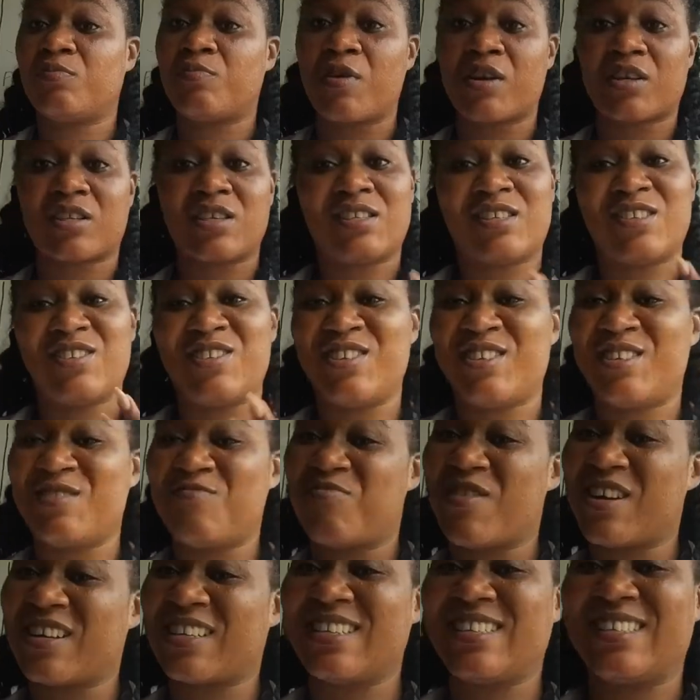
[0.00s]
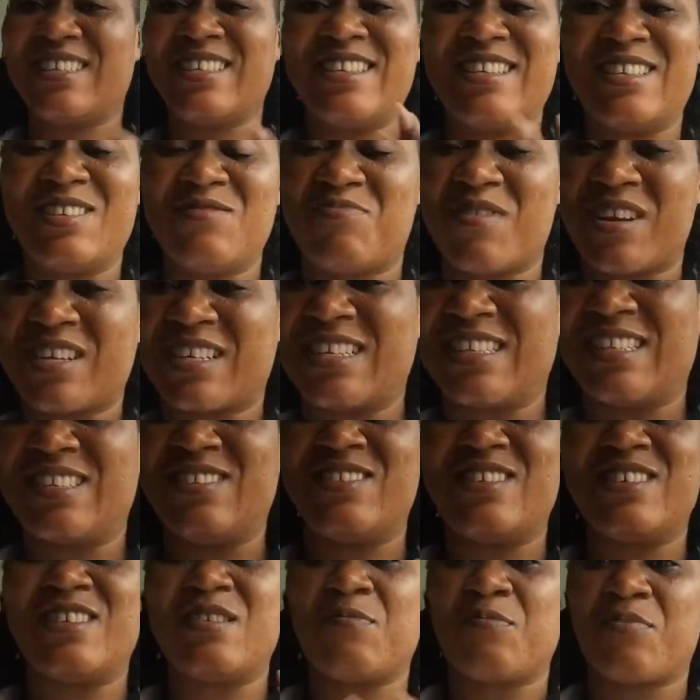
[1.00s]
to practice, you need to practice, you need to practice,
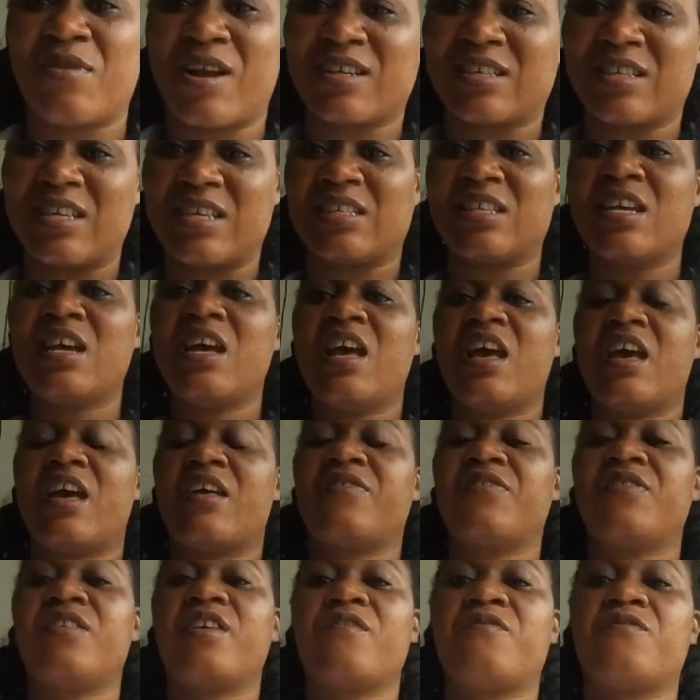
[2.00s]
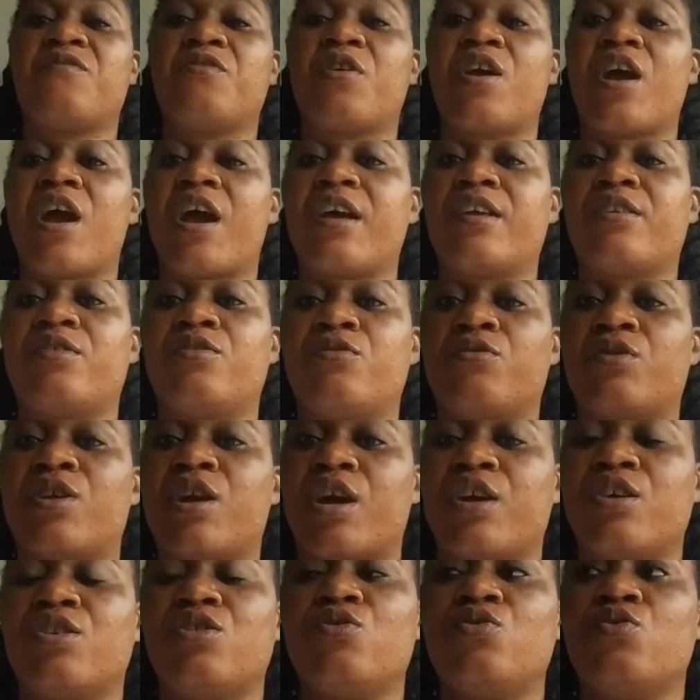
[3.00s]
you need to practice, and therefore I know
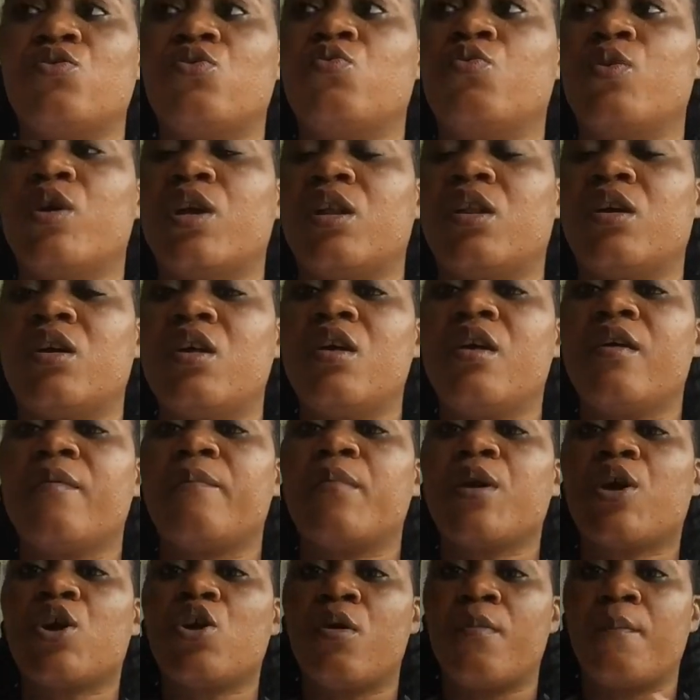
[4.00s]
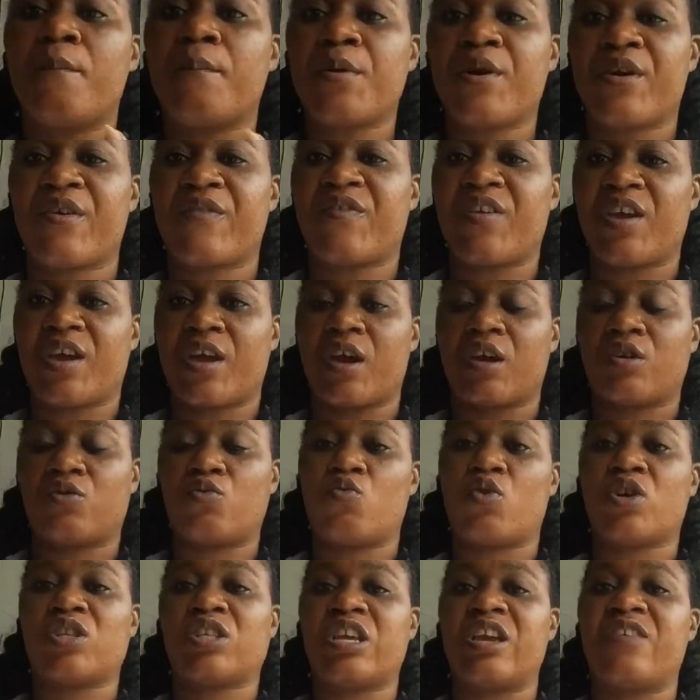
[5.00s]
that you will become perfect at
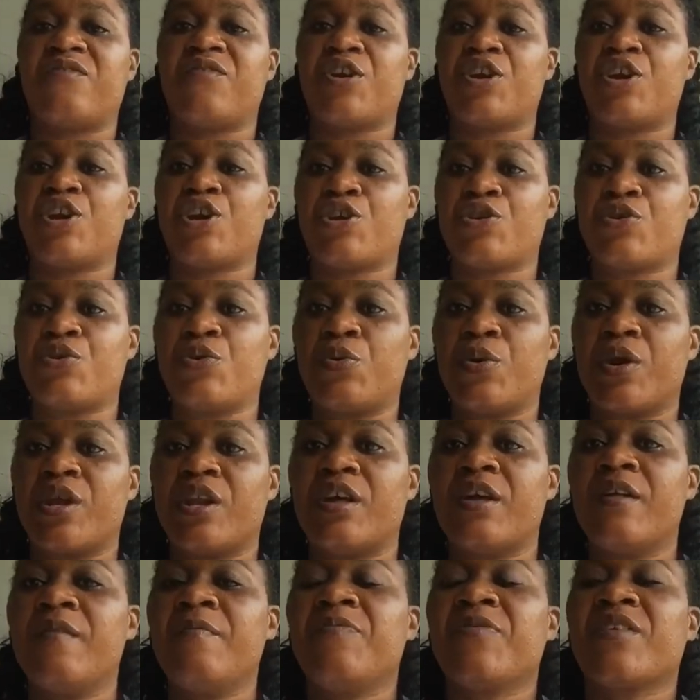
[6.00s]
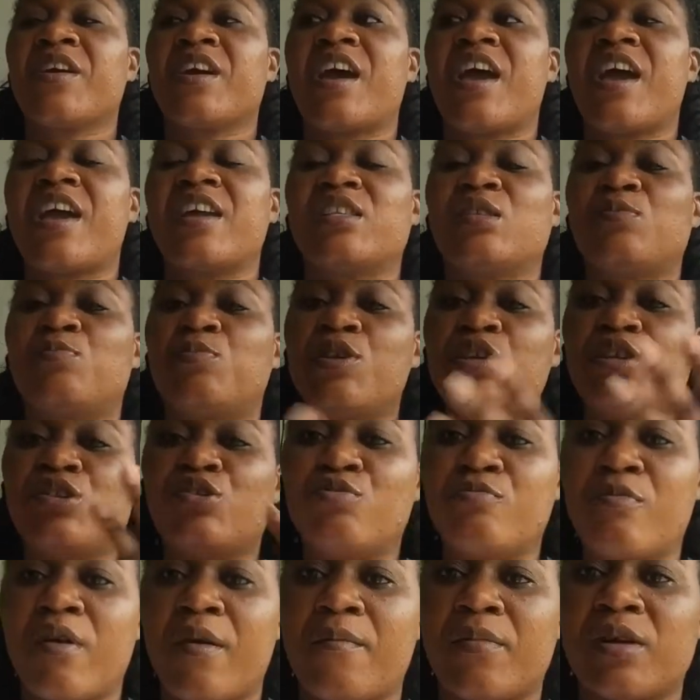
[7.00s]
whatever you're doing. Guys,
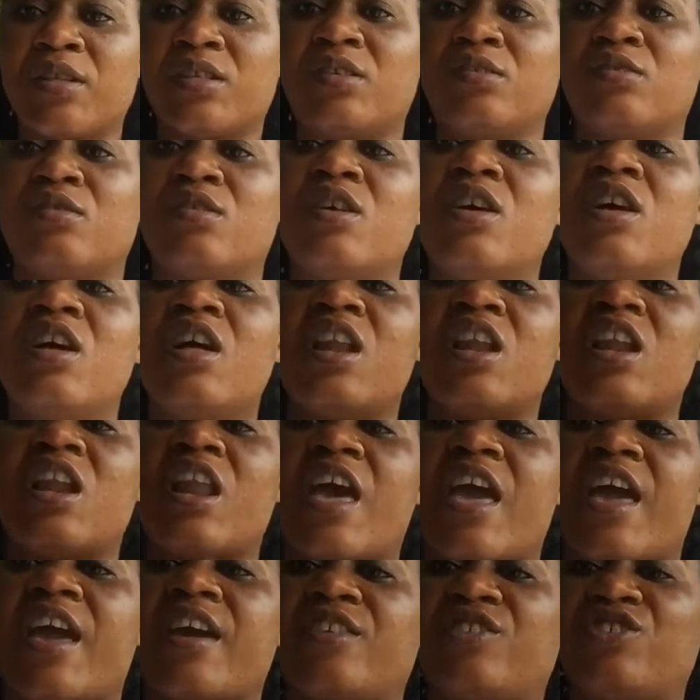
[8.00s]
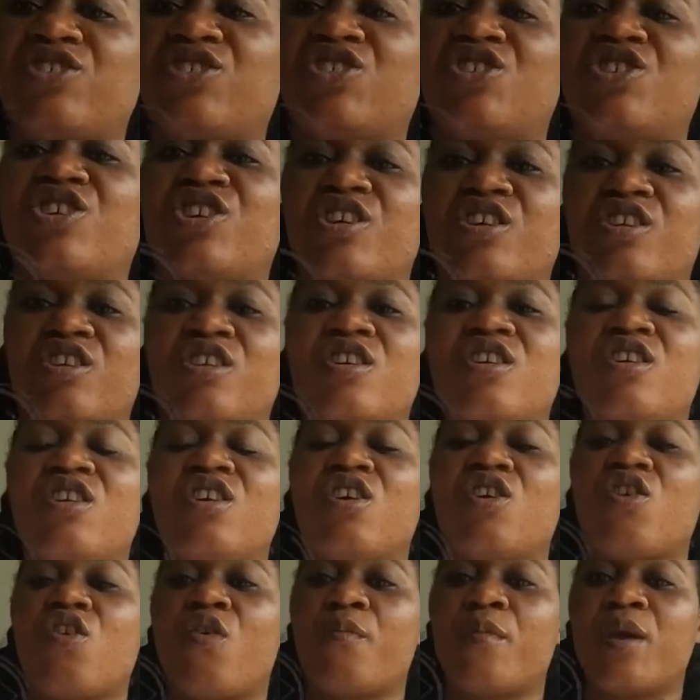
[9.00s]
please remember to like, share,
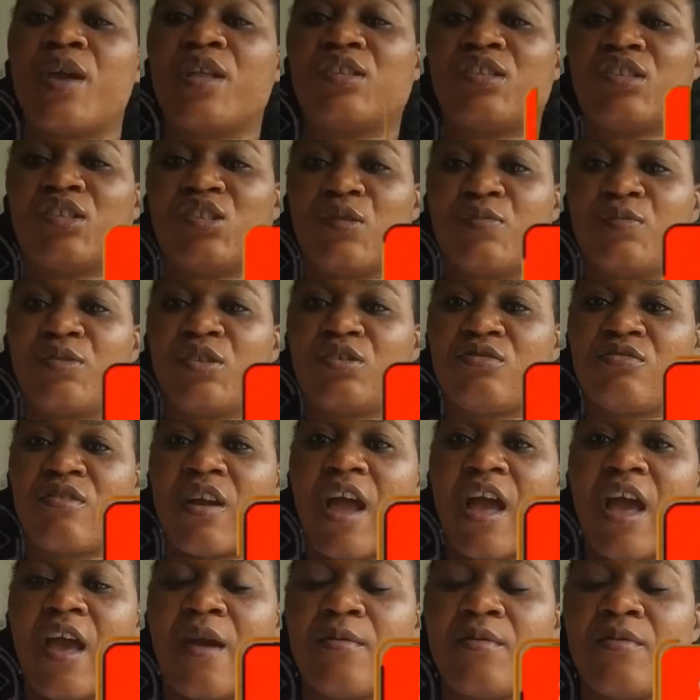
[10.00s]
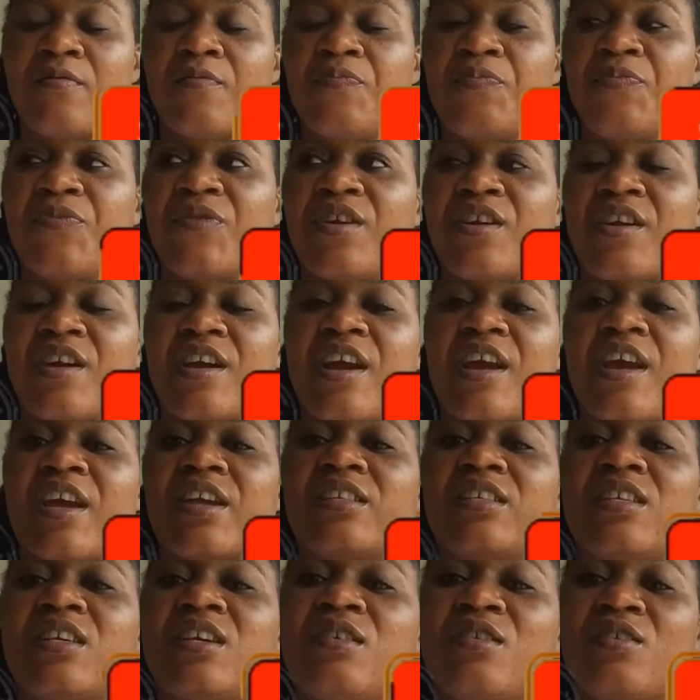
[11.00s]
comment, subscribe. All
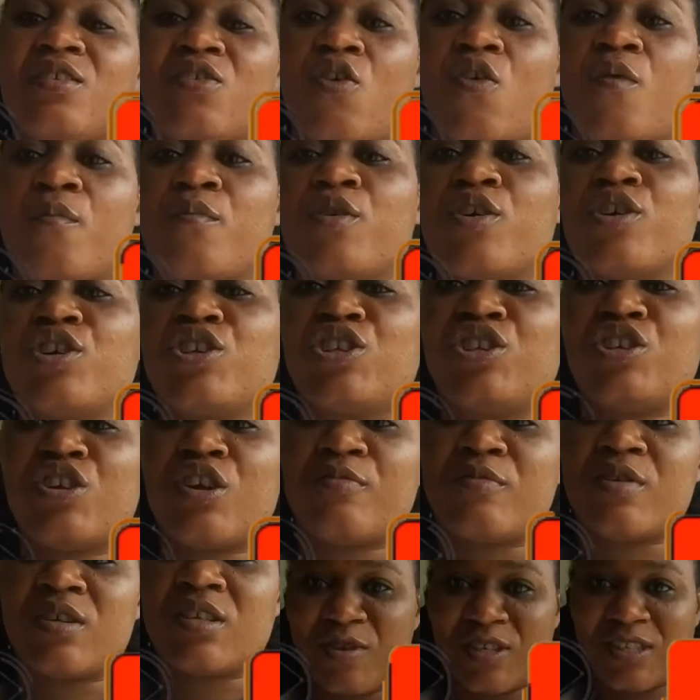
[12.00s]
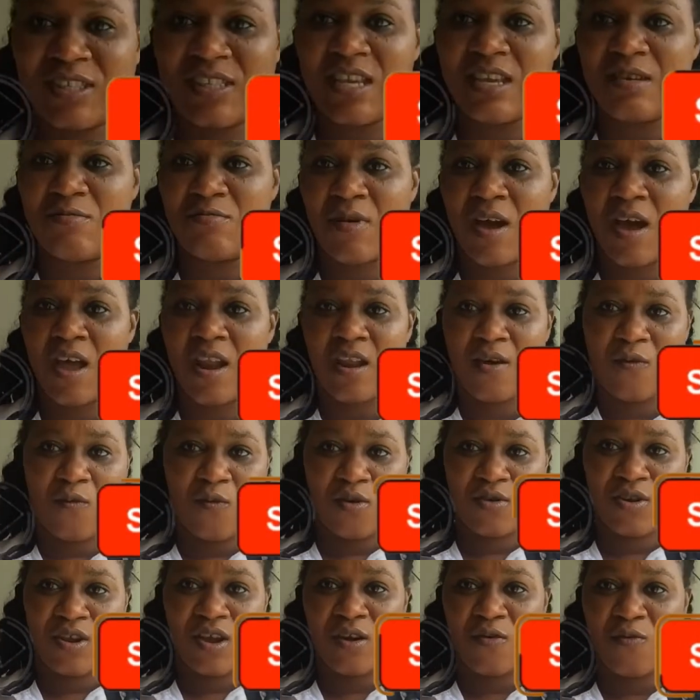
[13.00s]
right, come share up the thing, man. I
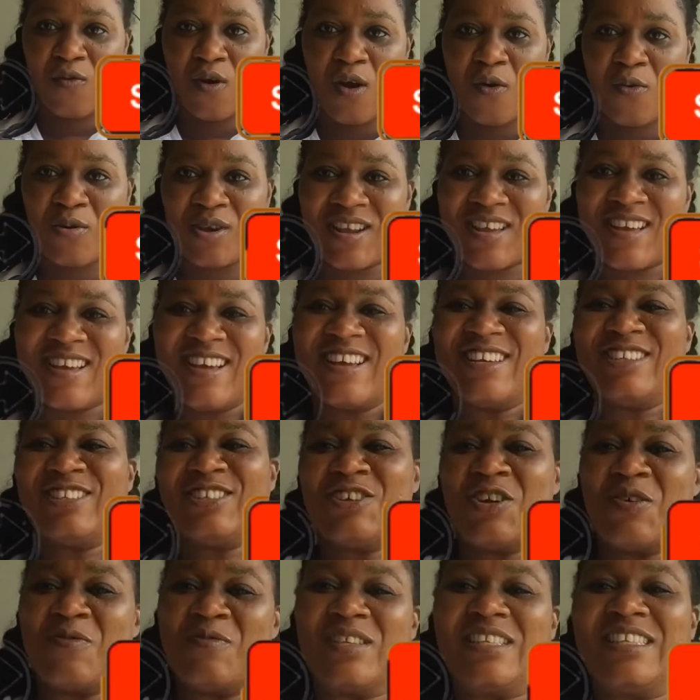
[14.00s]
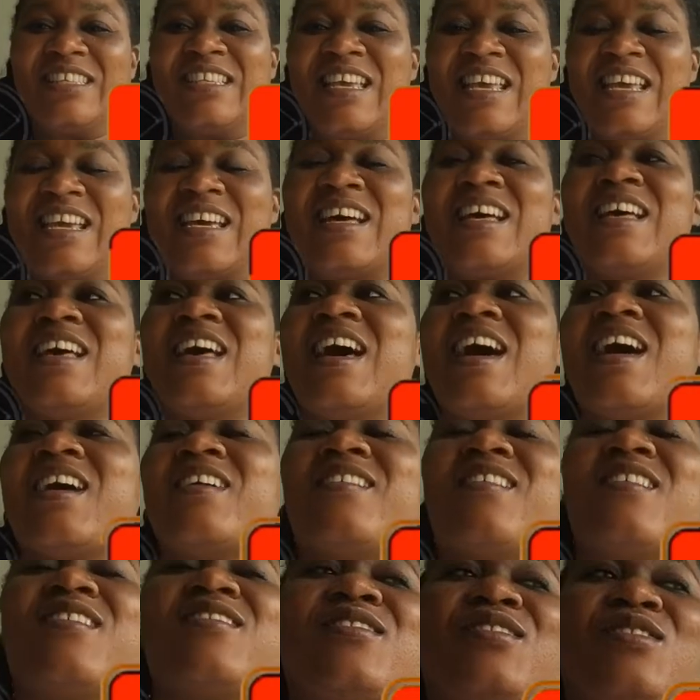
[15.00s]
wanna go on with it. Share up the thing,
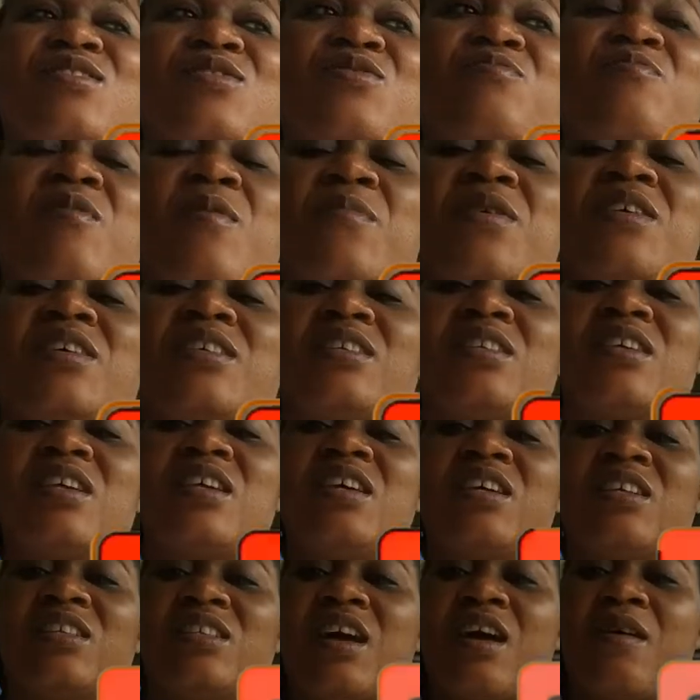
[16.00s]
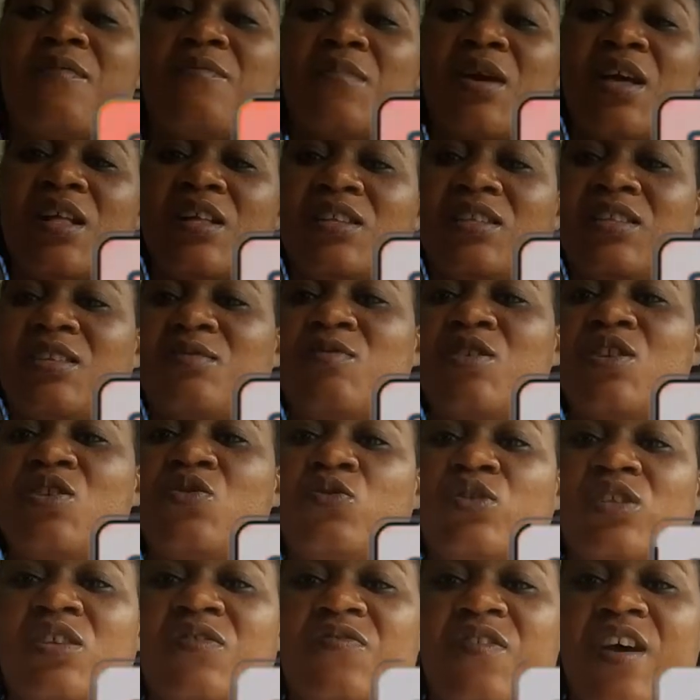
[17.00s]
and also remember to hit that bell to be
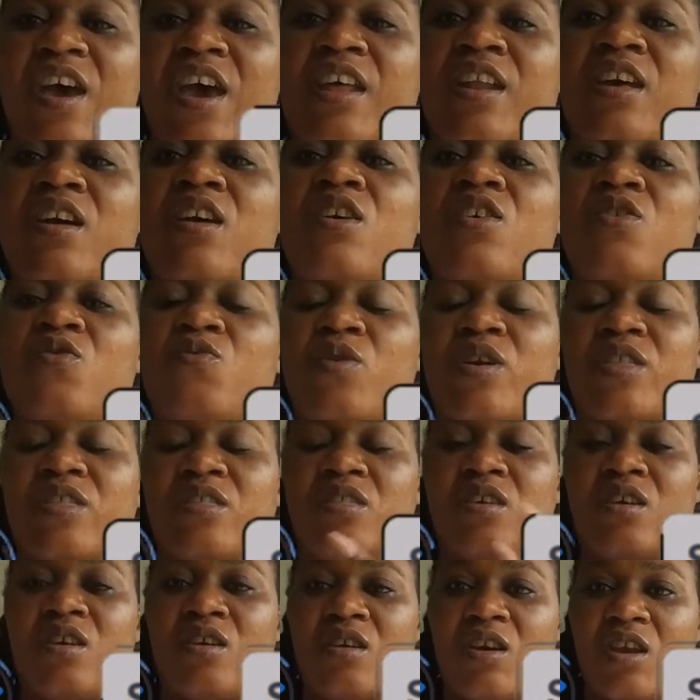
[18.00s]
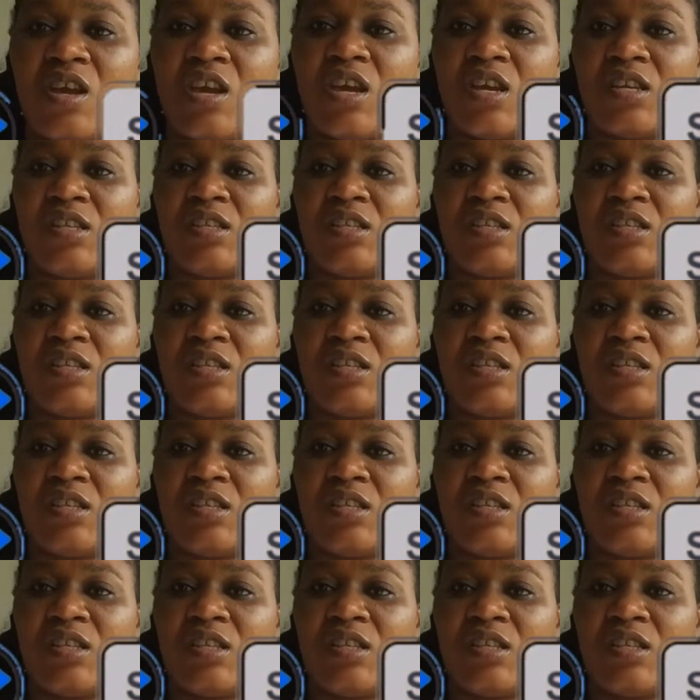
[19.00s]
notified when there is